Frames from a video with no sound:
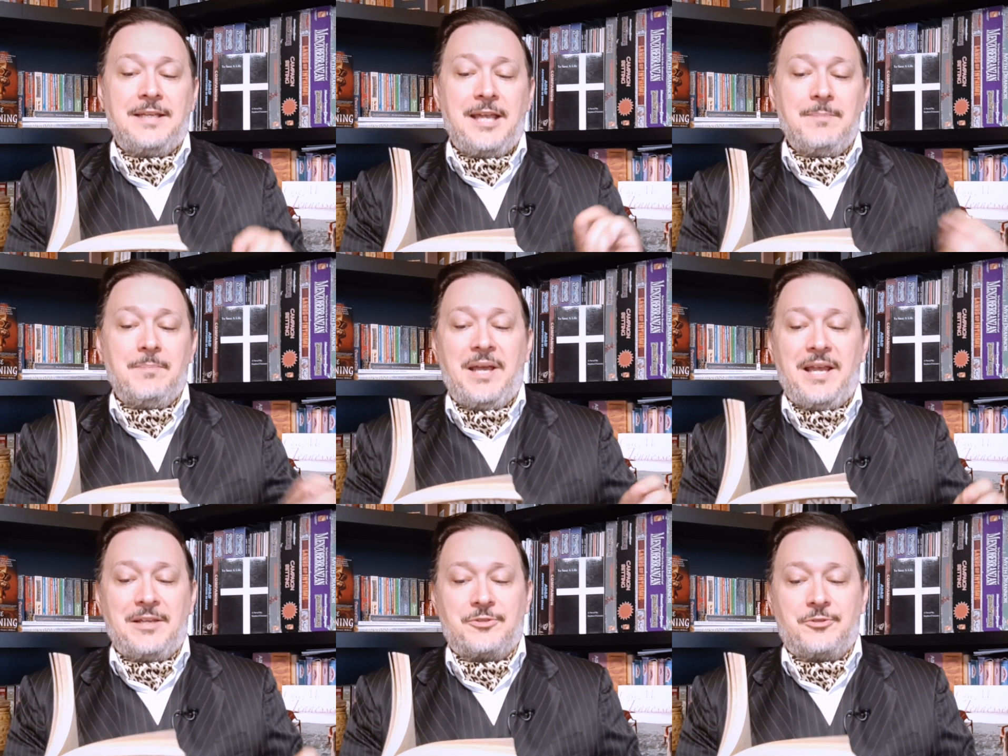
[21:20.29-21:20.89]

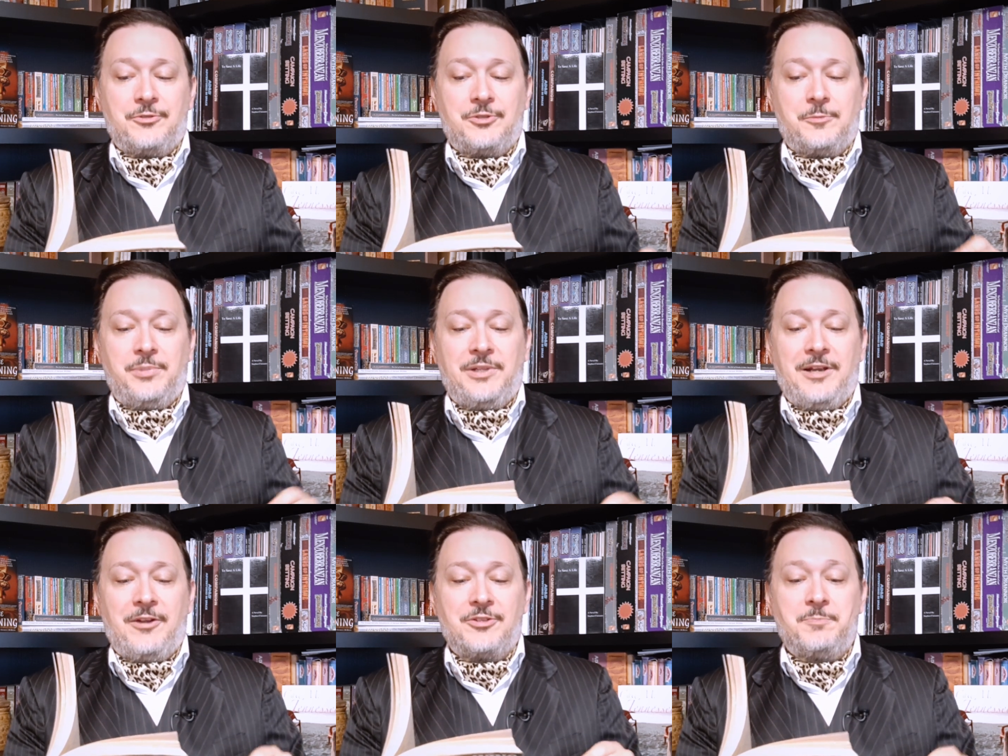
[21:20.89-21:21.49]
Game masters or
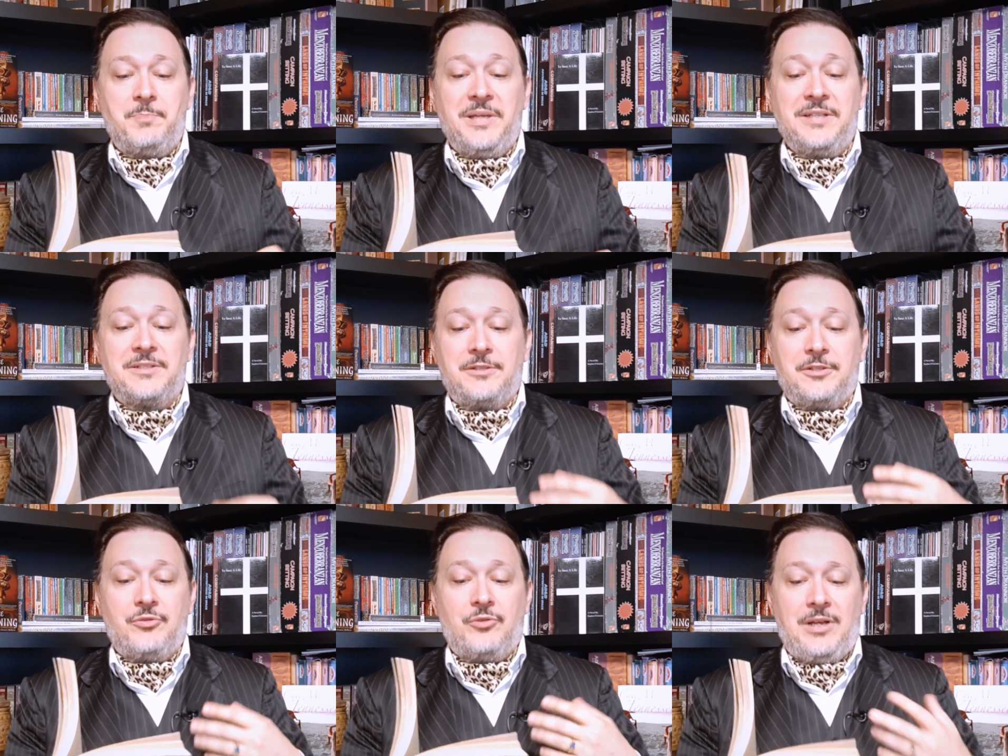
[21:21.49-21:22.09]
players
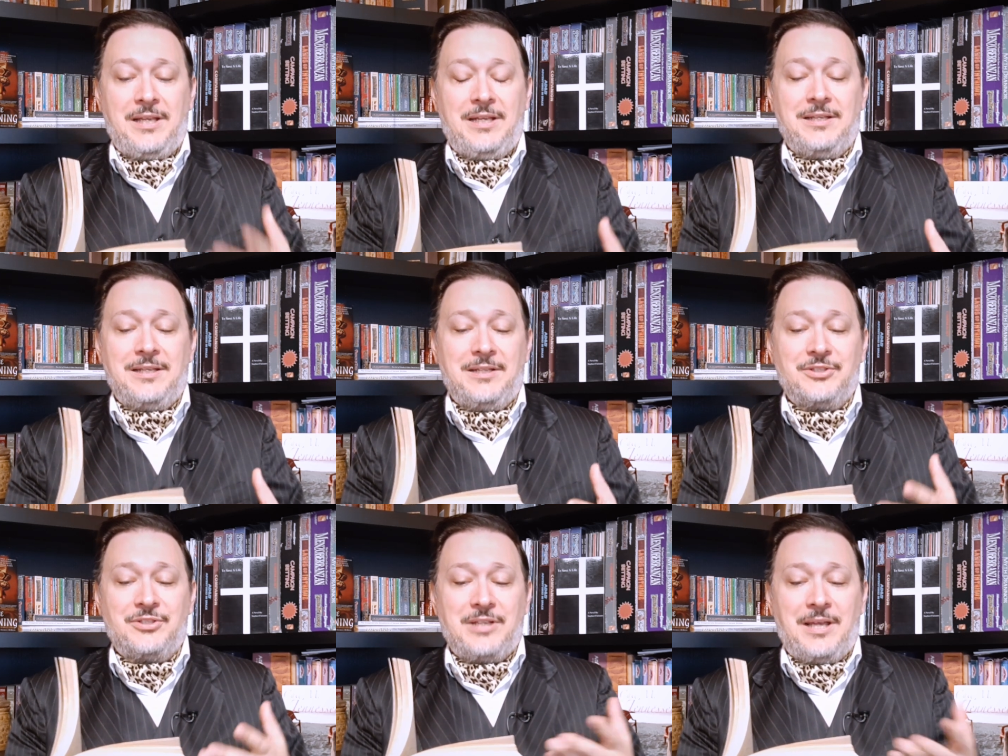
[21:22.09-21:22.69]
bent on
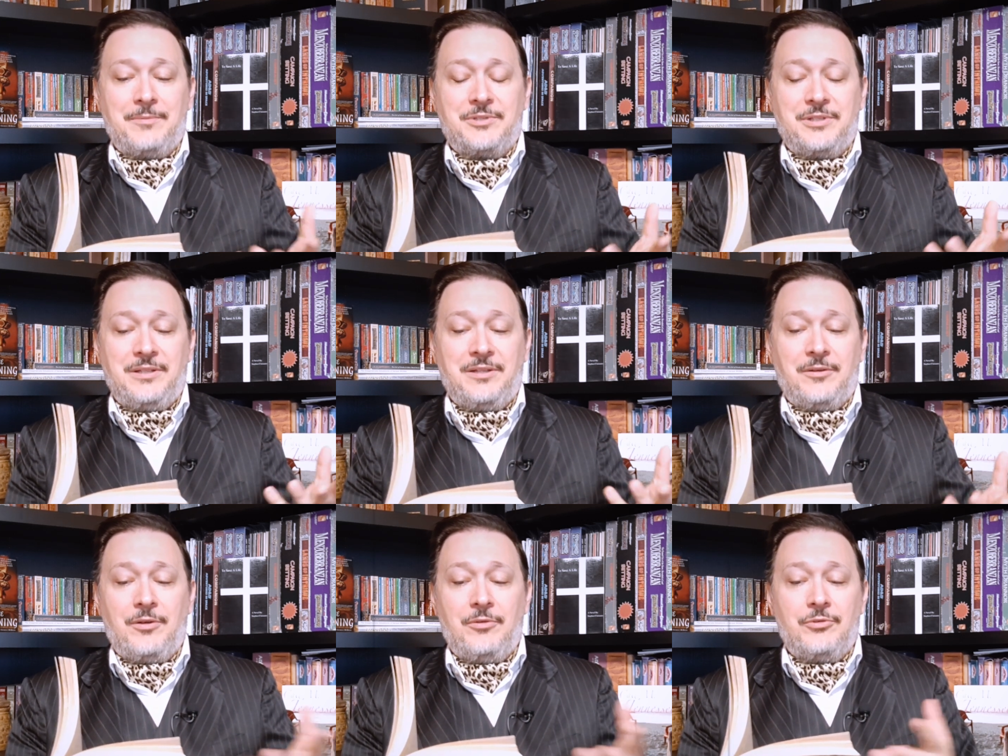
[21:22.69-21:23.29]
creating and
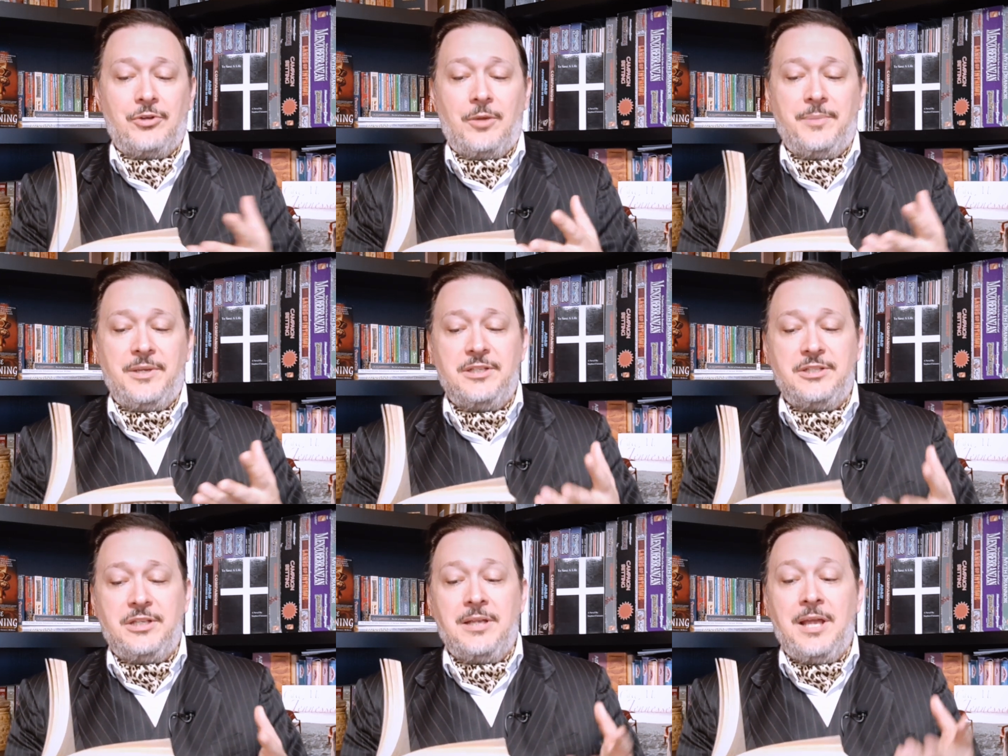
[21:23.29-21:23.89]
establishing their own
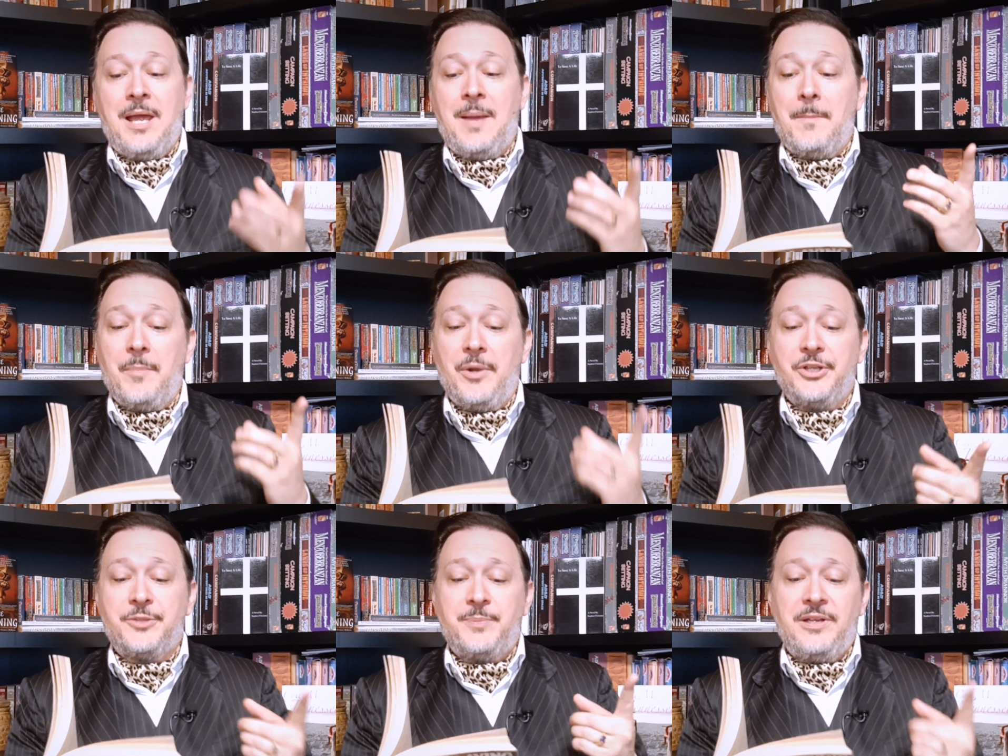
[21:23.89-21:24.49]
RPG
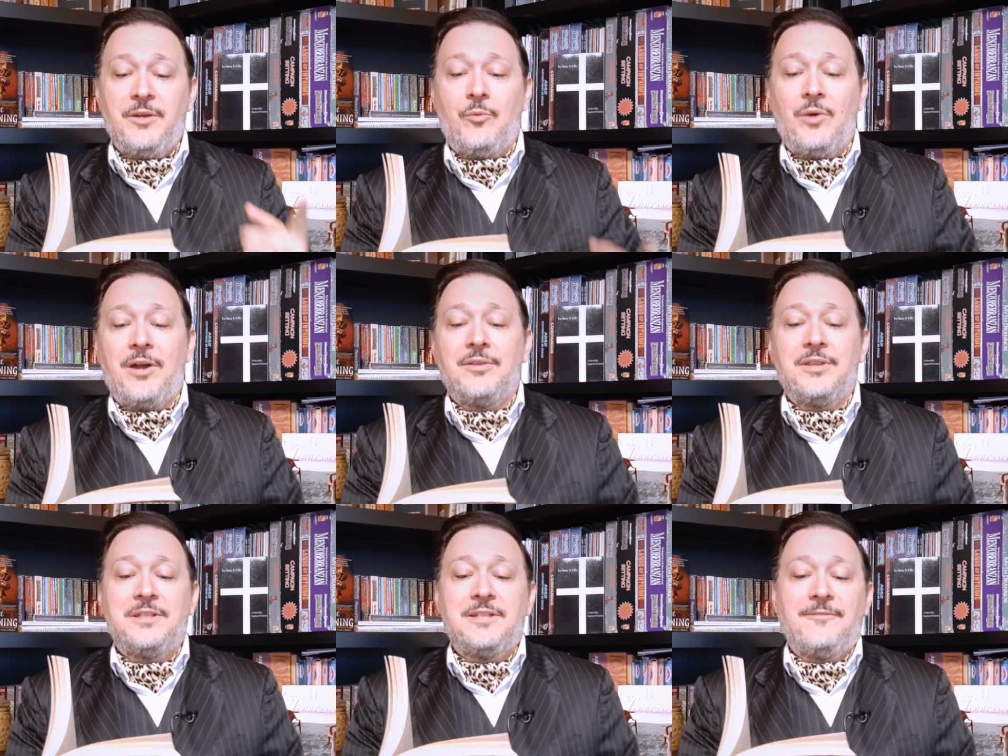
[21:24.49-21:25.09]
must be
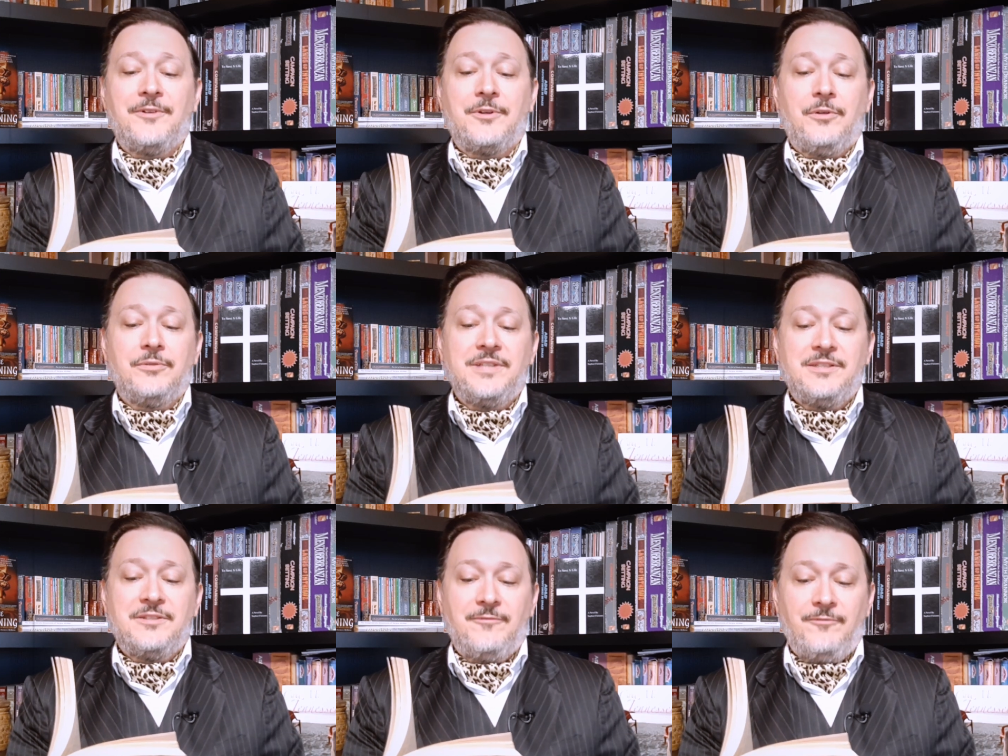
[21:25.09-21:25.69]
aware of the
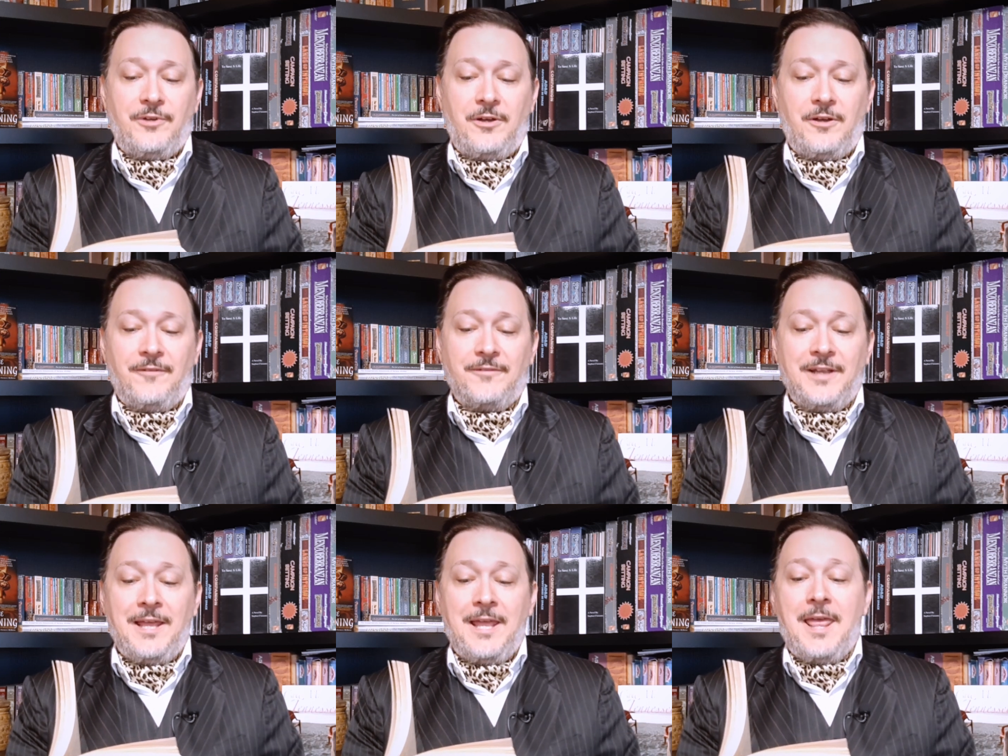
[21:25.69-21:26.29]
difficulties
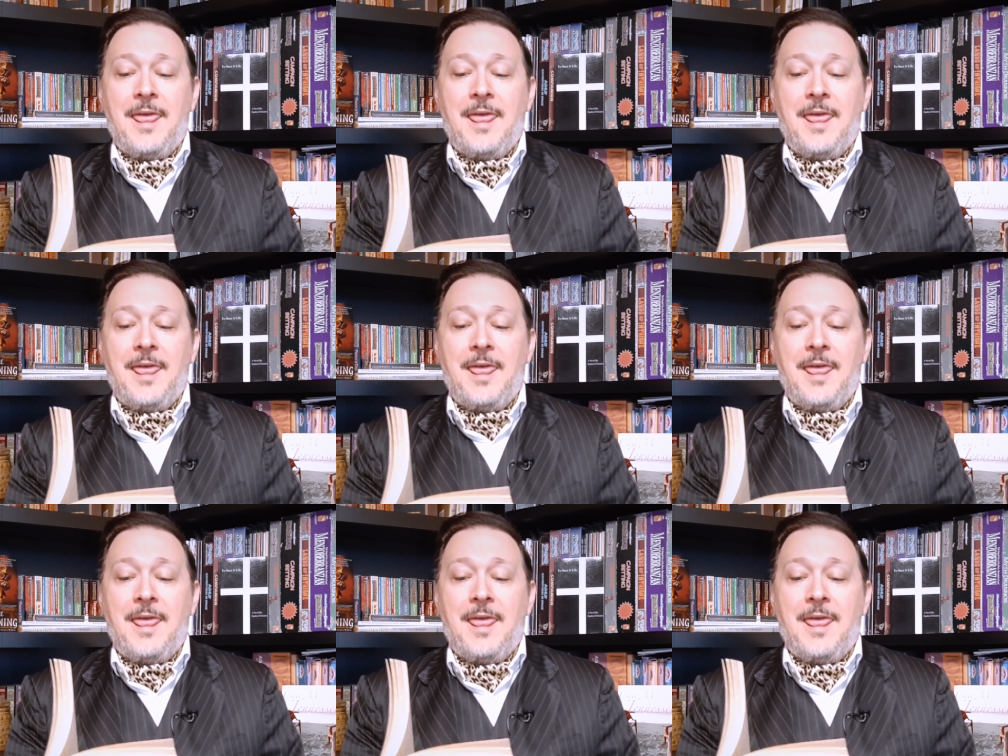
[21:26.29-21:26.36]
involved.